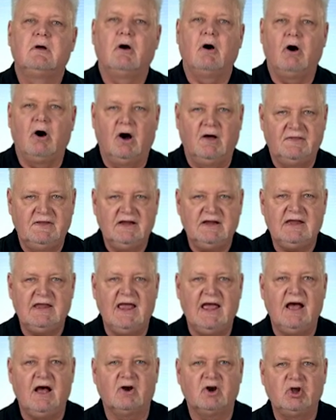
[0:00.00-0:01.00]
on the
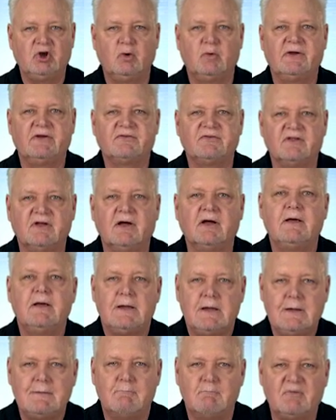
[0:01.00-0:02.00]
account who is the
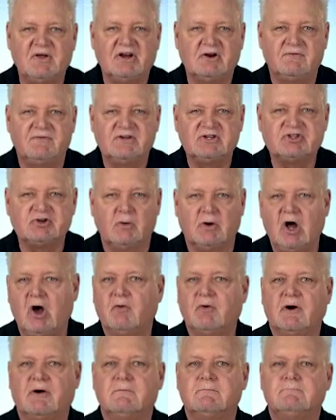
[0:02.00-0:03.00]
beneficial
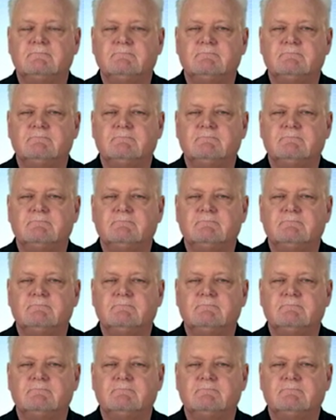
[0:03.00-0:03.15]
owner.